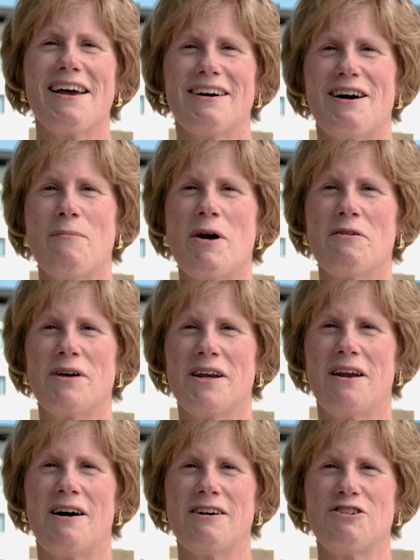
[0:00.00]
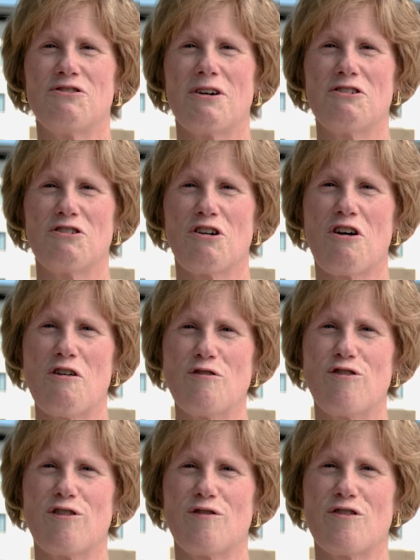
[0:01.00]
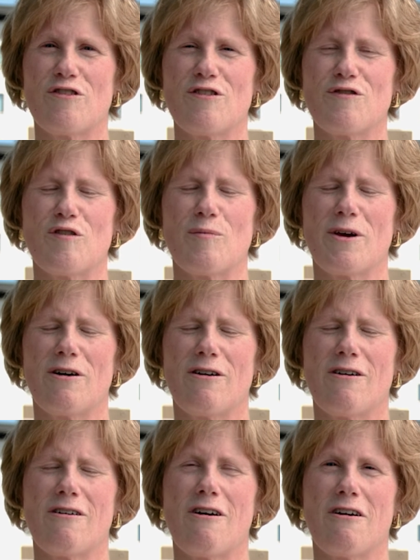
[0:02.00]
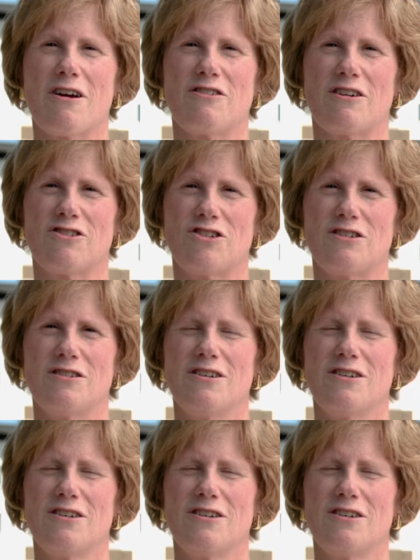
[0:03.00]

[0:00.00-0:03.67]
I'm Irene Knott, Director of Code Services for BRR Architecture.